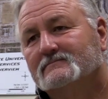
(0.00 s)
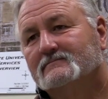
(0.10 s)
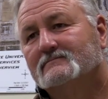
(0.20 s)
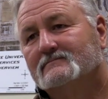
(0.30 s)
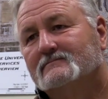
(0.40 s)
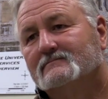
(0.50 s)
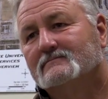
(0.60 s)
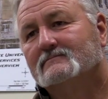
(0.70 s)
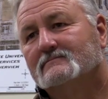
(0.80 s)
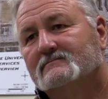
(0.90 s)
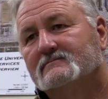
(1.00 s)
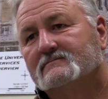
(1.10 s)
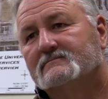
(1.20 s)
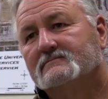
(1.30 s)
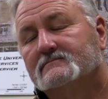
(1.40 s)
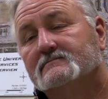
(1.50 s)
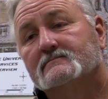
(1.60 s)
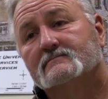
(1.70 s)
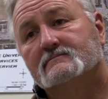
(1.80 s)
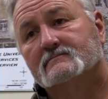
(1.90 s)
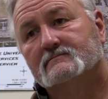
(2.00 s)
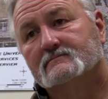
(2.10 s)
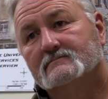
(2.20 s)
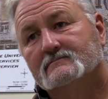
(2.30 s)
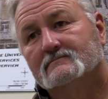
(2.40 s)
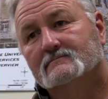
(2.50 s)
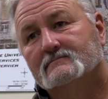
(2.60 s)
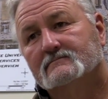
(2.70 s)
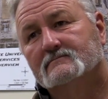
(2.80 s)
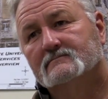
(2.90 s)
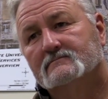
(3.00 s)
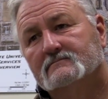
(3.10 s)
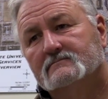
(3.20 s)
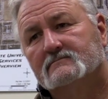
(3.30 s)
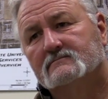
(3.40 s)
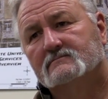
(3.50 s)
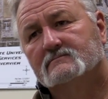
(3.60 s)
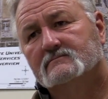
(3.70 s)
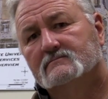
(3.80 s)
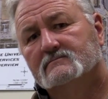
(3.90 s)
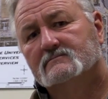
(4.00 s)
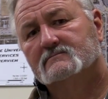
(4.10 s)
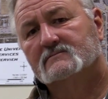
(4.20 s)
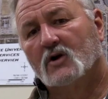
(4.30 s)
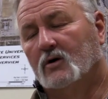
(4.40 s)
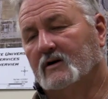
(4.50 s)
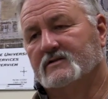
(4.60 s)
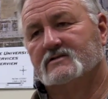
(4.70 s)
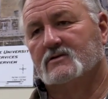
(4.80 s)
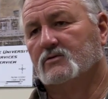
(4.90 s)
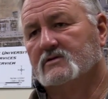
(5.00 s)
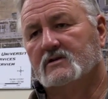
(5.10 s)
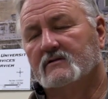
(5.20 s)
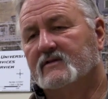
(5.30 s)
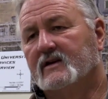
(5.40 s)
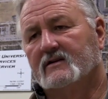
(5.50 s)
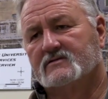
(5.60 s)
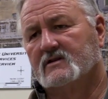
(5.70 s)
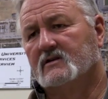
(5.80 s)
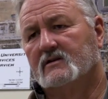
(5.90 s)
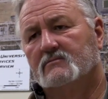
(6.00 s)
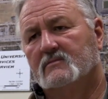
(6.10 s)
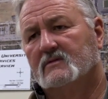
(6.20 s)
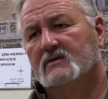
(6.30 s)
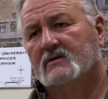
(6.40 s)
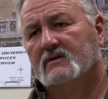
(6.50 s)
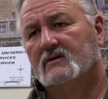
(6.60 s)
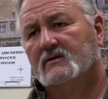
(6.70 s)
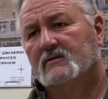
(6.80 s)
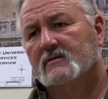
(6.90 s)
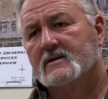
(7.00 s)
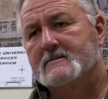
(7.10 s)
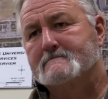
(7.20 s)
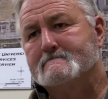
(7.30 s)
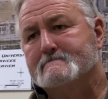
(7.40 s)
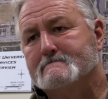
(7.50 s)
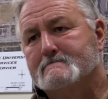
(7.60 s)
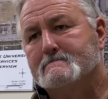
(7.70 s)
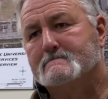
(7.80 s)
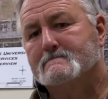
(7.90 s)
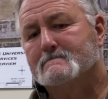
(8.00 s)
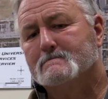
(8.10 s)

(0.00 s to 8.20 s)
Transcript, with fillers: What got you triggered, interested in that? I just always loved the outside. Not high school biology or something?